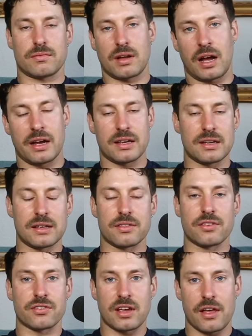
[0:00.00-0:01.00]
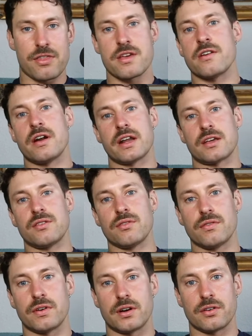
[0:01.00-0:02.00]
i.e., the set theoretic
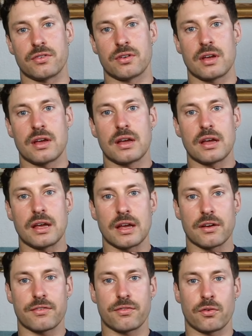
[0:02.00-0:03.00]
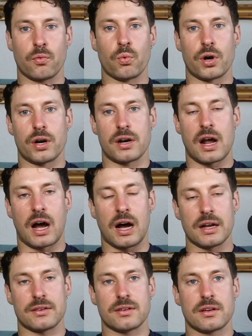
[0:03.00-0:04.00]
universe, if we're
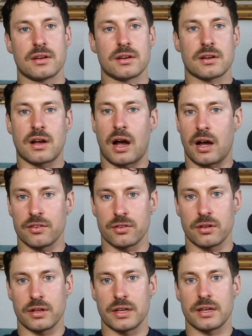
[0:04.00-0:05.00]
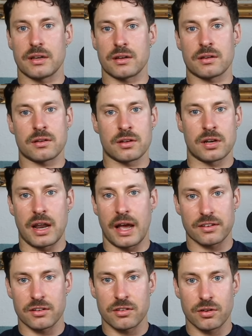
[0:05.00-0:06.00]
not causally
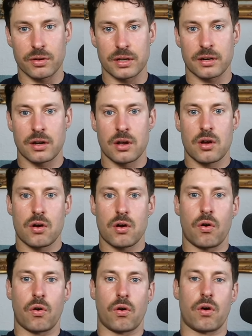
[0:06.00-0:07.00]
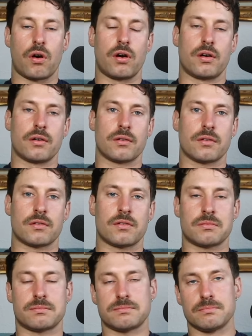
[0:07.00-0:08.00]
connected to it or
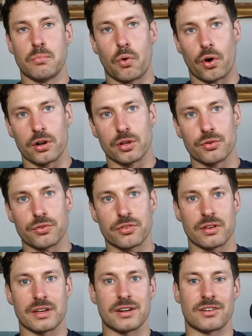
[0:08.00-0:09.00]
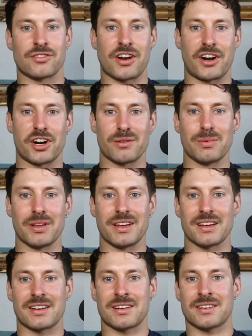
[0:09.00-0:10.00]
more loosely or
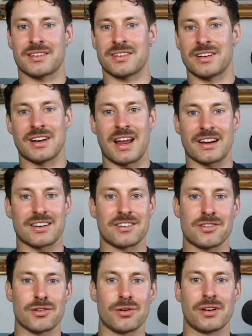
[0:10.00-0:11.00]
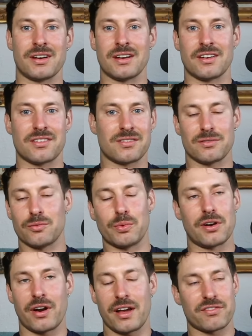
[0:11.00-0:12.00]
charitably connected to it and we
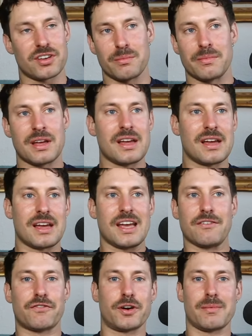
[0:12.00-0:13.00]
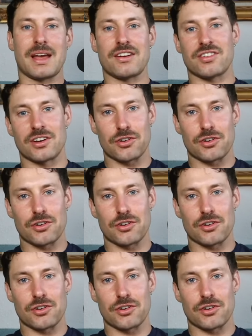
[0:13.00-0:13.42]
don't have some information